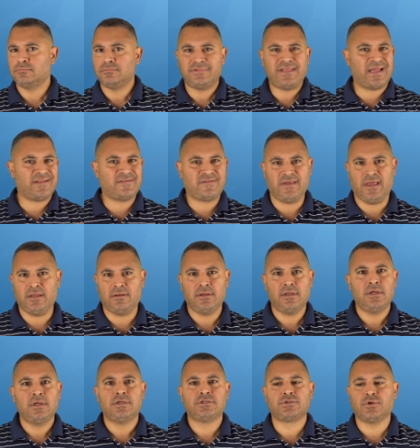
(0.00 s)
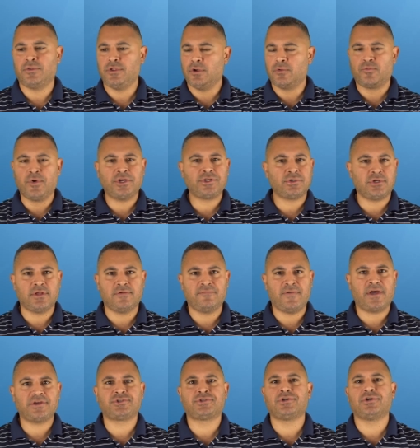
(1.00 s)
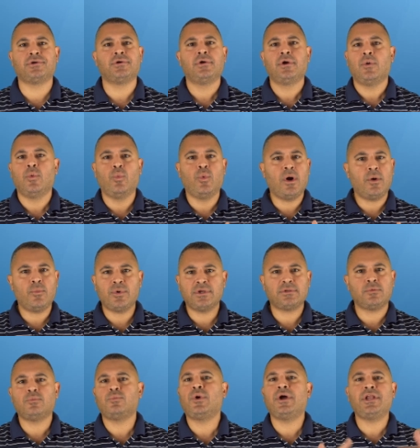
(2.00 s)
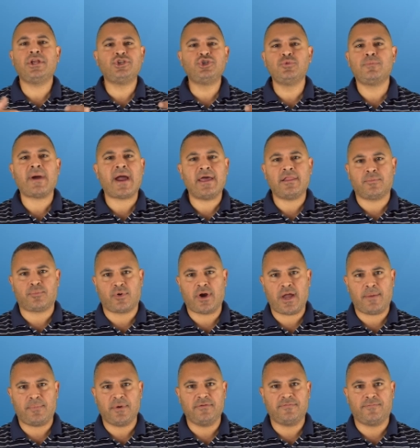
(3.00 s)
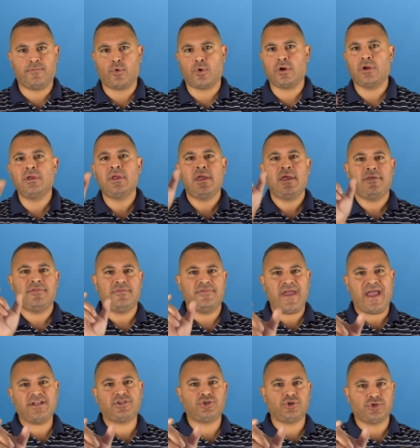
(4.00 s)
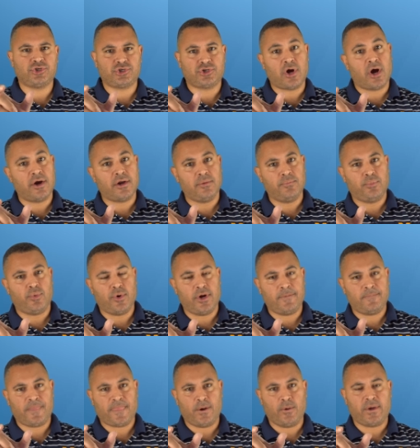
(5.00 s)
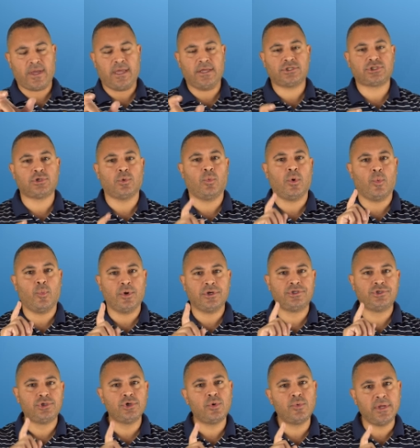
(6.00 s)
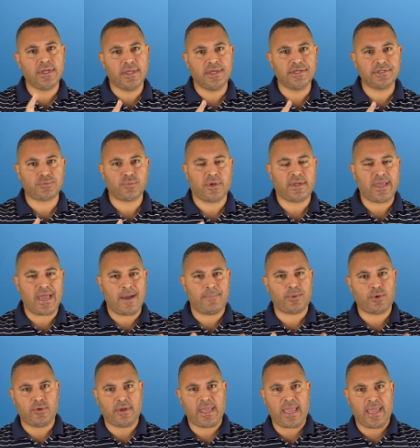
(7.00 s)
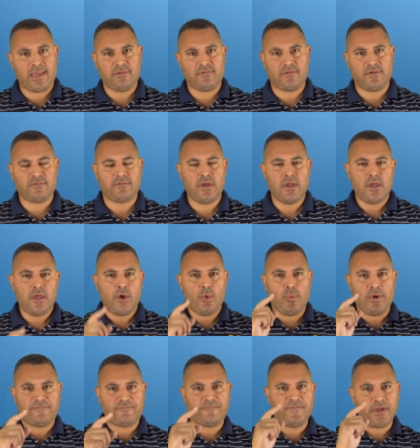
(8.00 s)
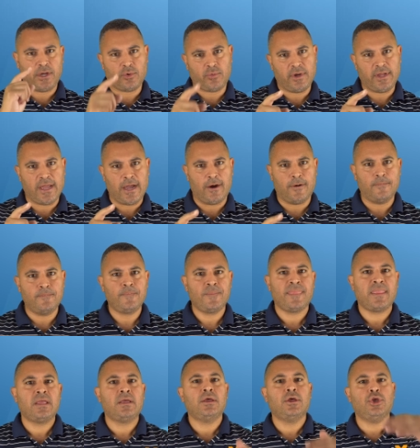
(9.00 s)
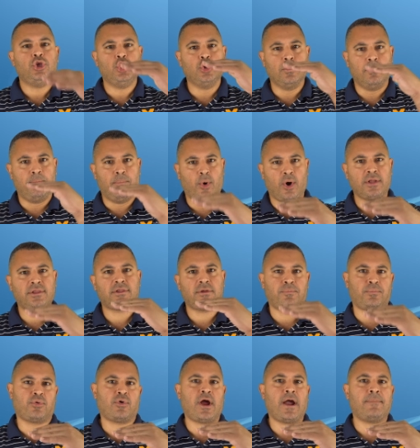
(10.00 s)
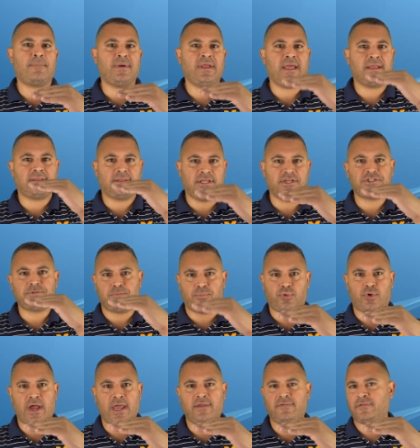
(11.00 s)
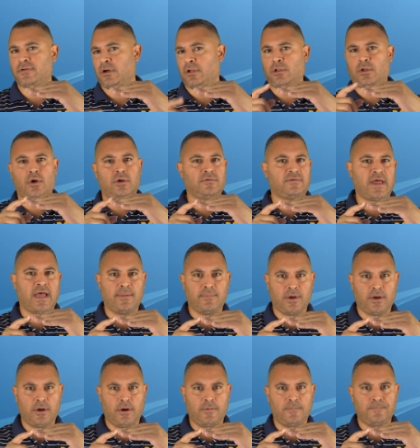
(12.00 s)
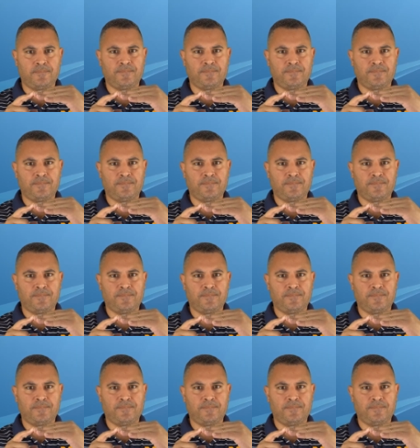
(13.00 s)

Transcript: That's it. So the original investor, what did you buy the property for? That's your starting point, okay? So what we're doing is, what capital gains is, we're figuring out you bought the property at this price a long time ago.